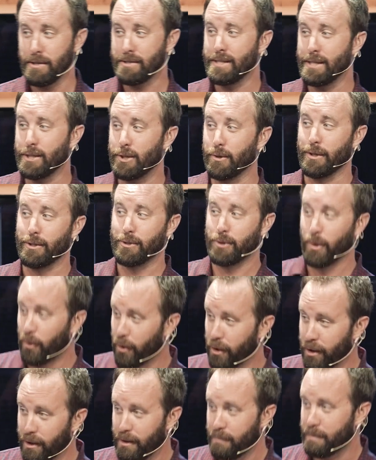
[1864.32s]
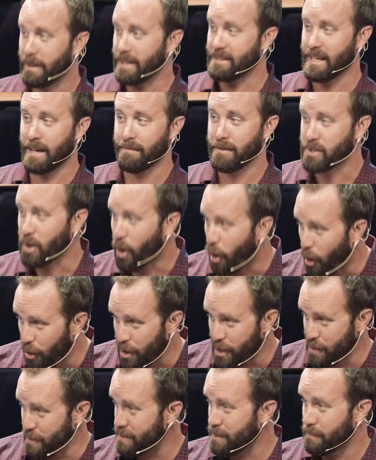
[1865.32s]
just need to endure because life is
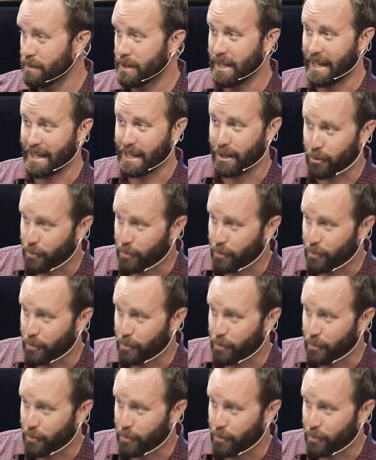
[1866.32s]
hard and you need someone to like